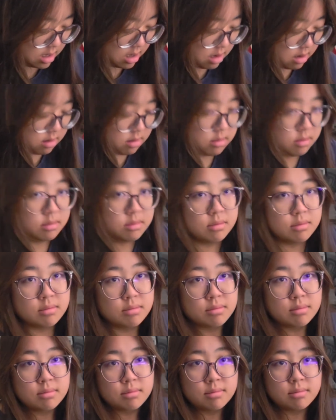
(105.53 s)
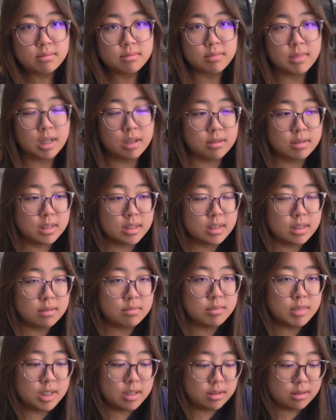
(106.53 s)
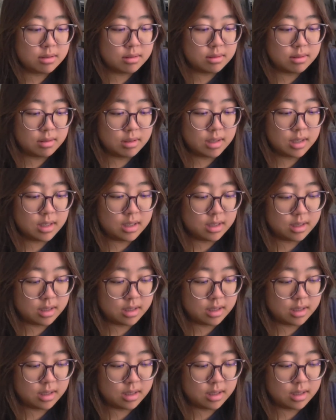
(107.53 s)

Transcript: Oh, I was in the middle